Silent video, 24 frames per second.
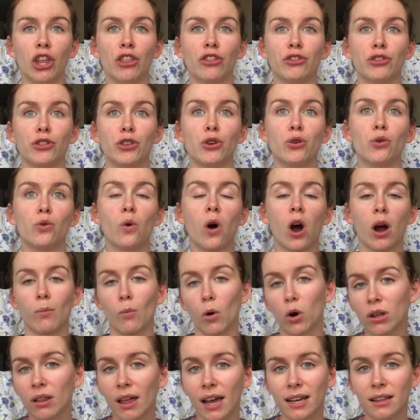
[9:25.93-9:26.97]
you are
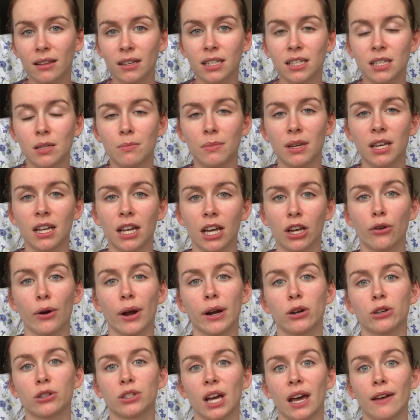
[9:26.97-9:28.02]
more likely to meet a
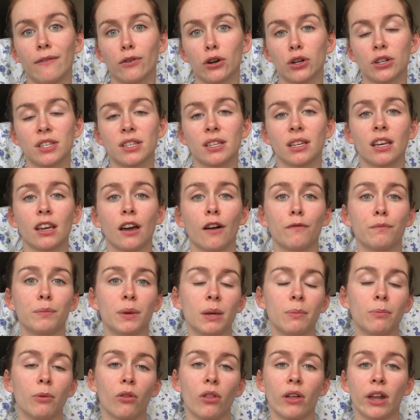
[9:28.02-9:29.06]
greater diversity of
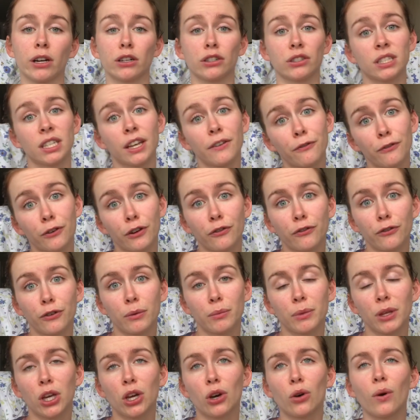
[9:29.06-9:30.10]
people that are different from
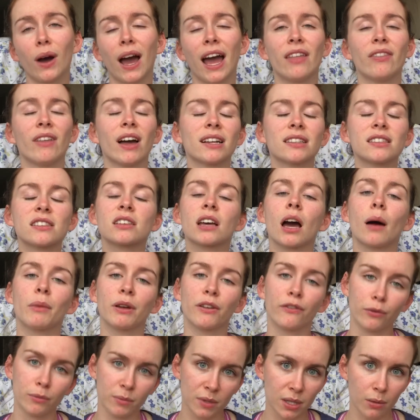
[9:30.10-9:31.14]
you, and that's coming
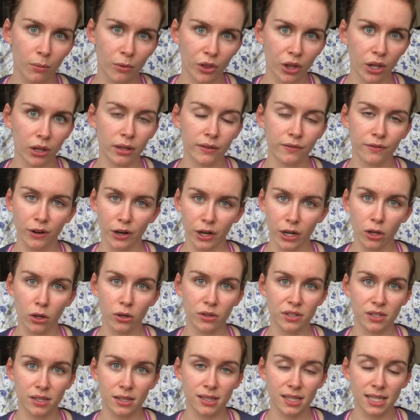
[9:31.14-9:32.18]
from someone that lived very close
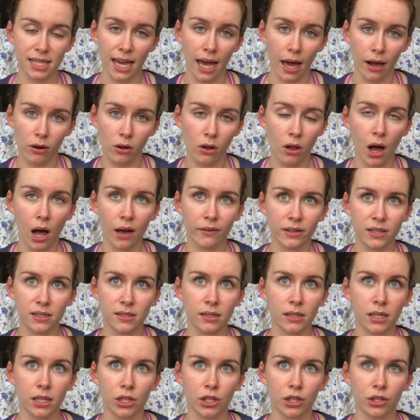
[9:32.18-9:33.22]
to Seattle.
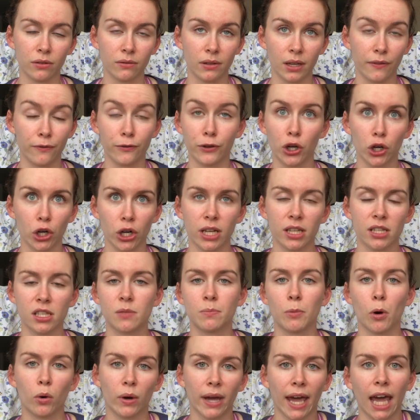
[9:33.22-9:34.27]
Obviously, and if you're in
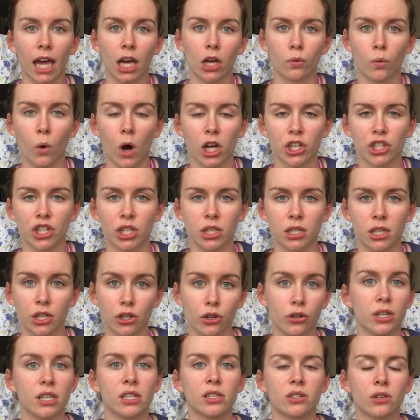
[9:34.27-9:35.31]
Spokane, Washington,
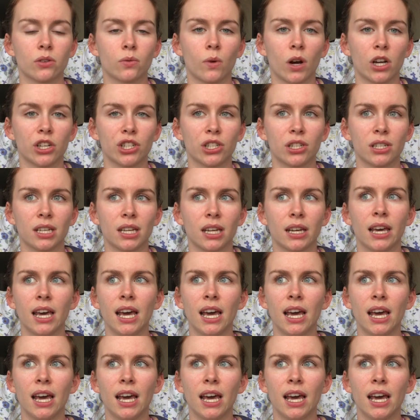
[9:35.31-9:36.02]
or Eastern Washington,